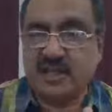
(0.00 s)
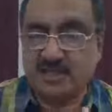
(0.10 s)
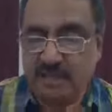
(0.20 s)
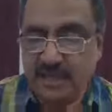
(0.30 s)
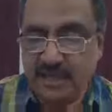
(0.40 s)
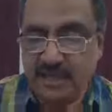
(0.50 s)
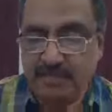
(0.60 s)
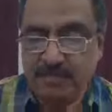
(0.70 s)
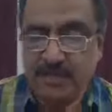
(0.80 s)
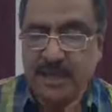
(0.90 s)
and the
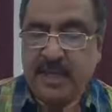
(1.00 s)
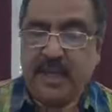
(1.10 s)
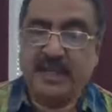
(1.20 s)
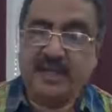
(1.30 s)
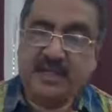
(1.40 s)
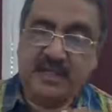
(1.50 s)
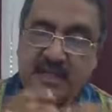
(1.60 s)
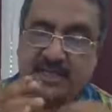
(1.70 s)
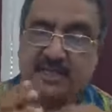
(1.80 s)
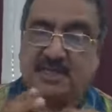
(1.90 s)
banker, and in
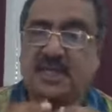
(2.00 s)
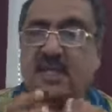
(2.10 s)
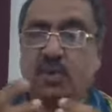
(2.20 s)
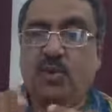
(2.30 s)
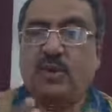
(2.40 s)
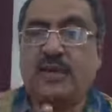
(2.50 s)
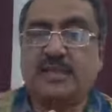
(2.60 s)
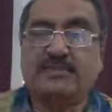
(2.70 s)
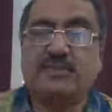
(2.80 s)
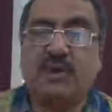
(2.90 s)
case that loan
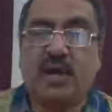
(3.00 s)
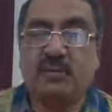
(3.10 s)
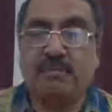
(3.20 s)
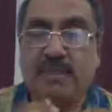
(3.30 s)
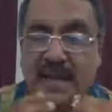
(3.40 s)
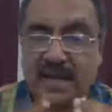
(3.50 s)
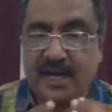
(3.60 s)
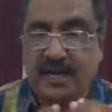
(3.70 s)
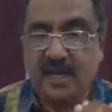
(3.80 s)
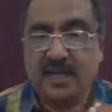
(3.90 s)
has gone
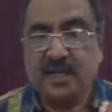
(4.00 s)
bad,